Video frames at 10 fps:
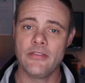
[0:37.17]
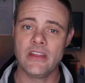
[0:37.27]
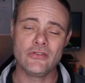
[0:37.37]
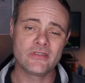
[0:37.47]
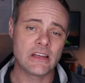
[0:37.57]

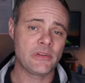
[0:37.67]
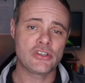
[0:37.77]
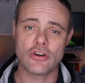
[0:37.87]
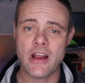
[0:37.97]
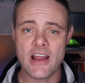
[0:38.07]
And then you
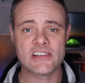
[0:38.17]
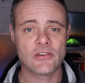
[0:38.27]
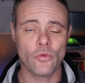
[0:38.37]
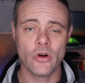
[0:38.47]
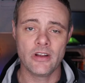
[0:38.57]
simply
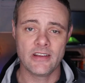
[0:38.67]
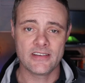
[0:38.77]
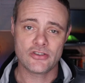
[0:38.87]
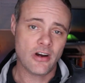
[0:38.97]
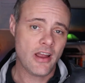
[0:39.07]
trash what
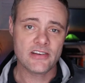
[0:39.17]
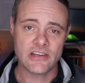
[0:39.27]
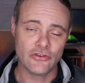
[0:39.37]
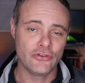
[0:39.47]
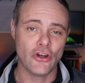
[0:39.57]
is
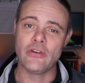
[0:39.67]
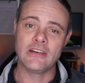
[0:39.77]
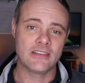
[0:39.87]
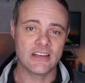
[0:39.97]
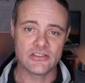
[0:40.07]
trash and you
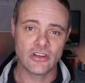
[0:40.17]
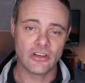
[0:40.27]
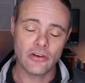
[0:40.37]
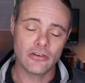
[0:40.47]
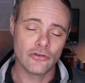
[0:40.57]
donate the things you
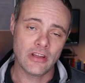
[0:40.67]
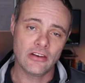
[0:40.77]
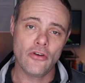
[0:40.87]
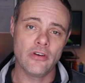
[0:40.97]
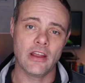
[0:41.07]
can you
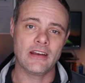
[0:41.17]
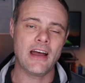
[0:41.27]
can donate.